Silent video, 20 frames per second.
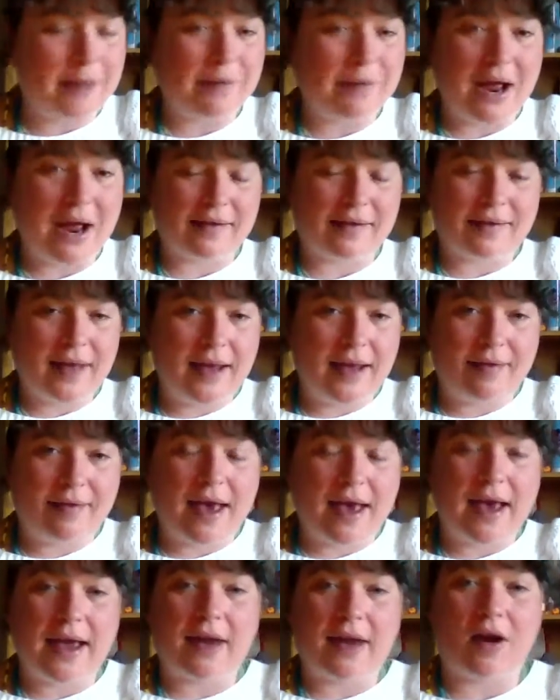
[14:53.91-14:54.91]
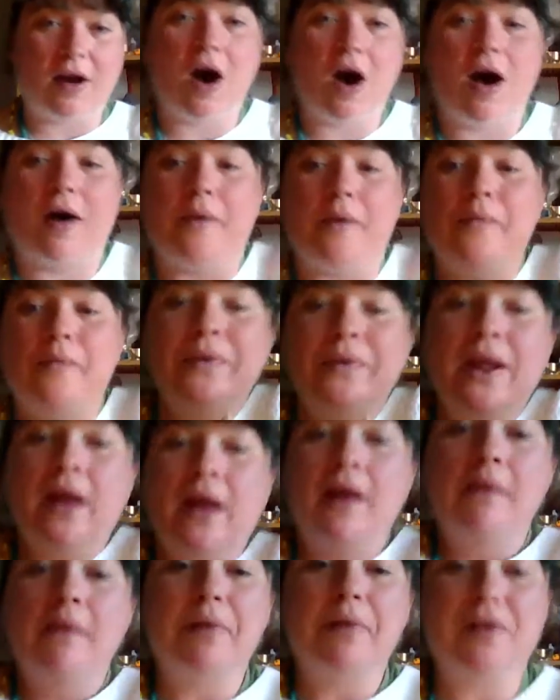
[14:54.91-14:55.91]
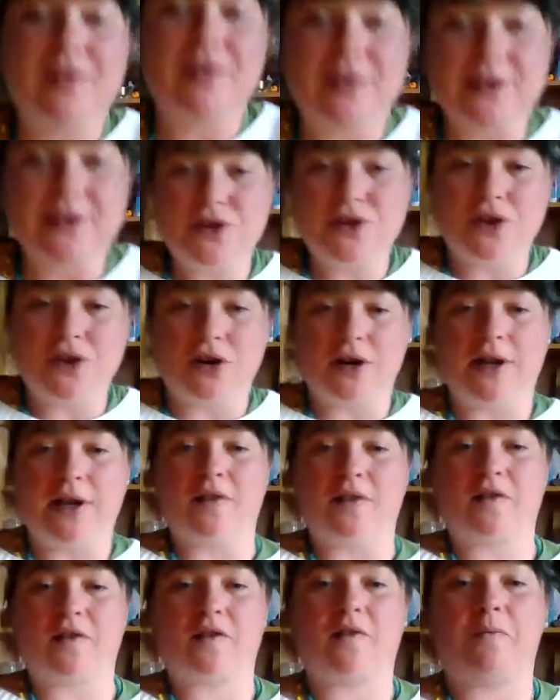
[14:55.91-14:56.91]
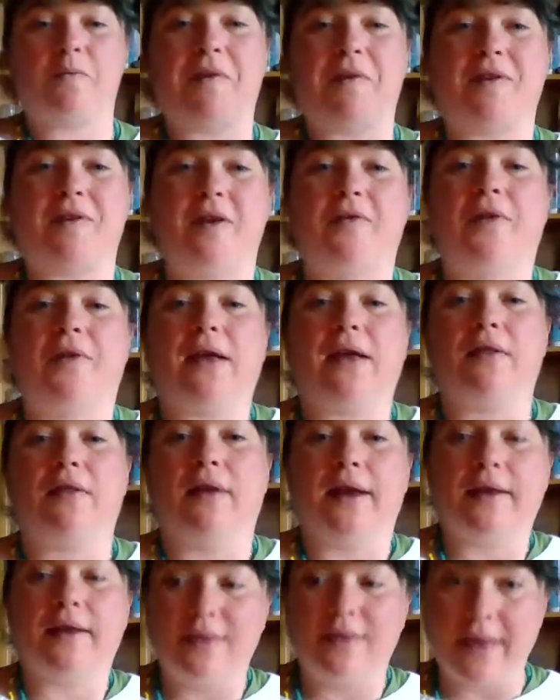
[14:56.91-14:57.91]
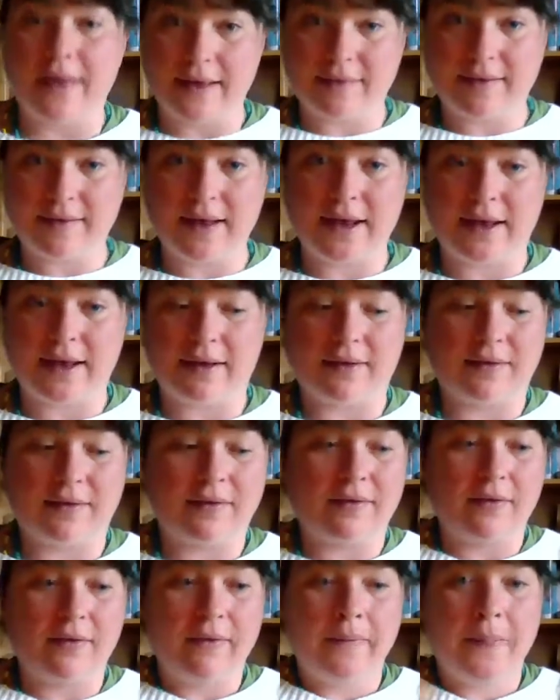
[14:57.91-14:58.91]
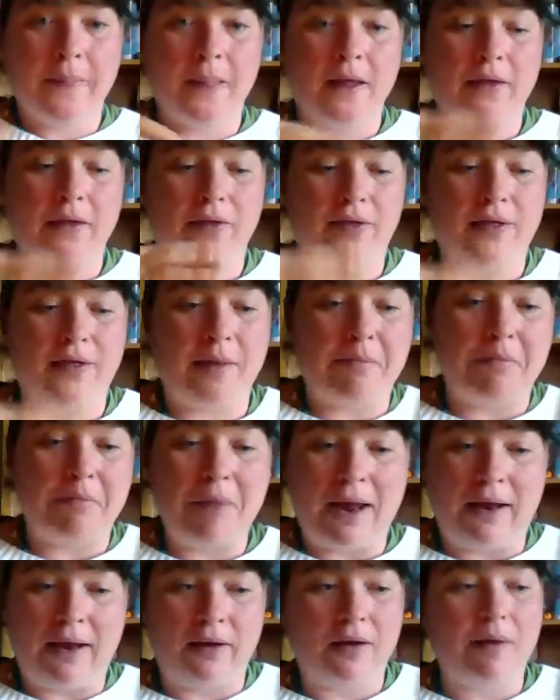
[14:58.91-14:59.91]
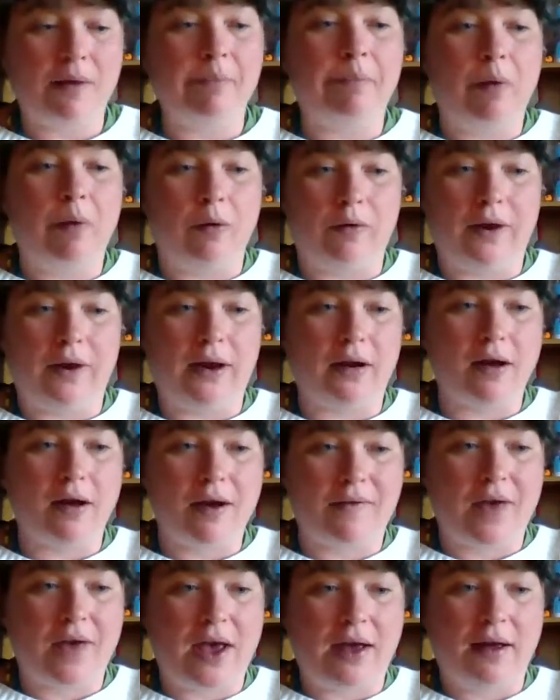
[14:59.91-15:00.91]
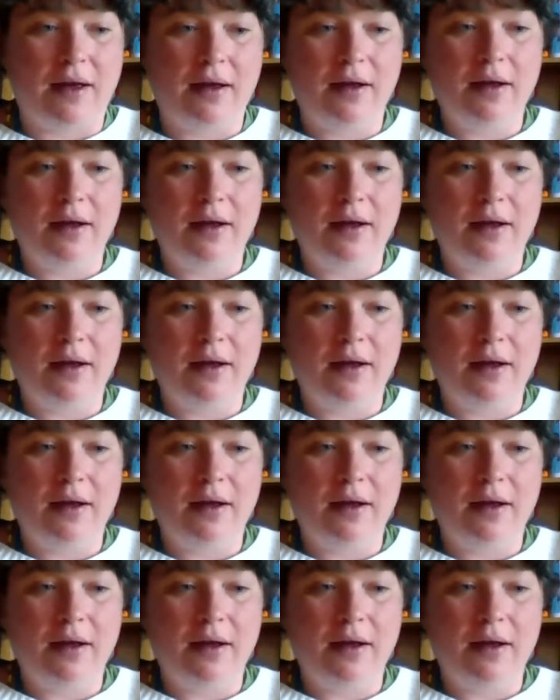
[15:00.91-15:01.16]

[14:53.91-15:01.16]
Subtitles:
I'm not saying that at all. But this journey in specific, like, this is the main component of it.